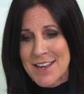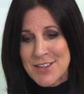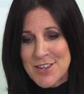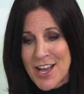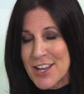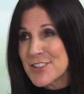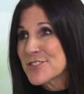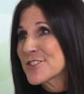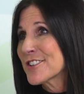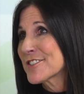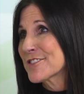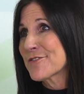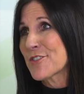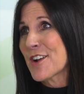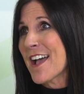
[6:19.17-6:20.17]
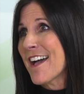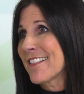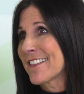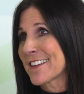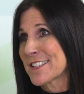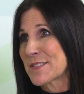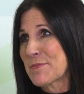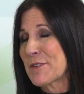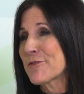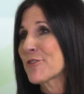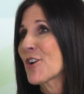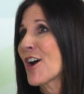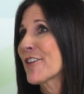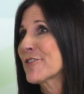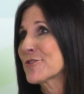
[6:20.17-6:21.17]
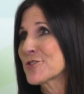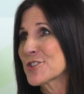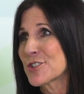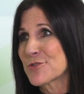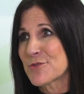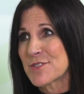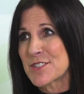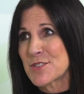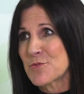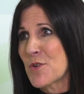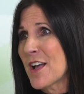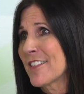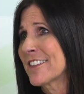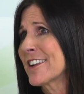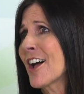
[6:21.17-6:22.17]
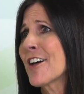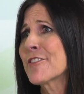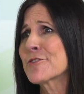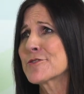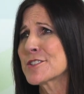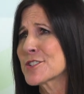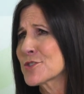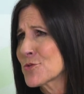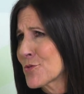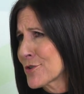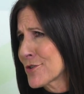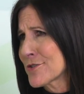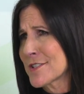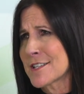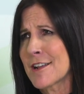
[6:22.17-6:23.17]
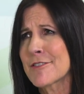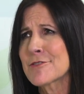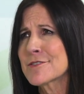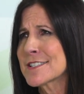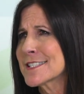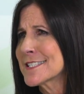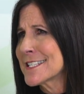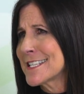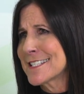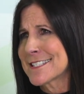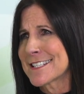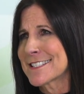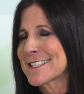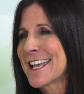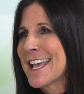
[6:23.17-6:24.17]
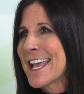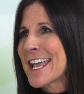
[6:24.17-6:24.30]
not just for Alex, but for other children as well, and other disorders and other diseases,